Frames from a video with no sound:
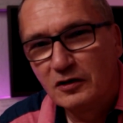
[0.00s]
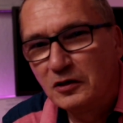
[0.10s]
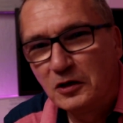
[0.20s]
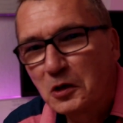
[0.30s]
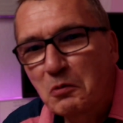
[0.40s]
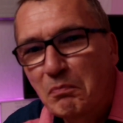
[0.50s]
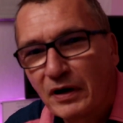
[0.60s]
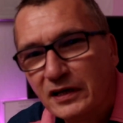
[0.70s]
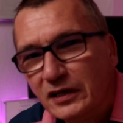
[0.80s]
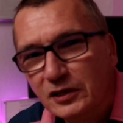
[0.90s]

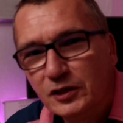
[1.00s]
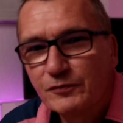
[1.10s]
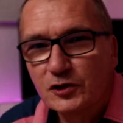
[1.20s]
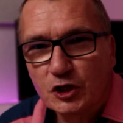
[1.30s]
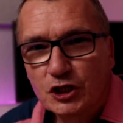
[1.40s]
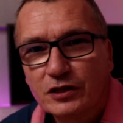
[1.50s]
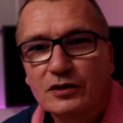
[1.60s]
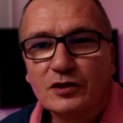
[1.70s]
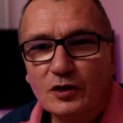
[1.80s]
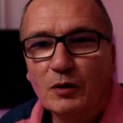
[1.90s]
nobody gives a
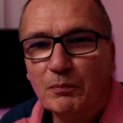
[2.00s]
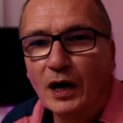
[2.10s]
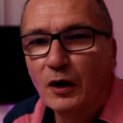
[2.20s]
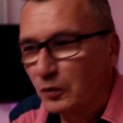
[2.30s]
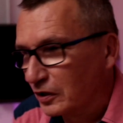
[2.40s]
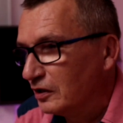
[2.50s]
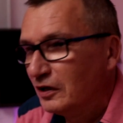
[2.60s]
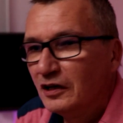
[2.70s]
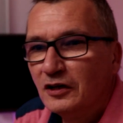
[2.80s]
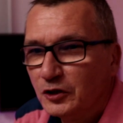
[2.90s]
shit about
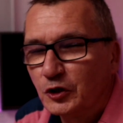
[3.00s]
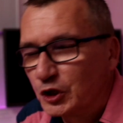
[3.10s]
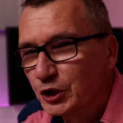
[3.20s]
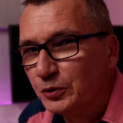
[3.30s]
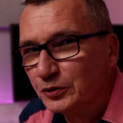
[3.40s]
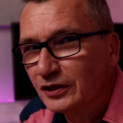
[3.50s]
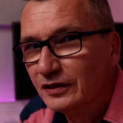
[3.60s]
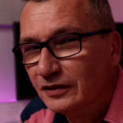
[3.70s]
your shoes.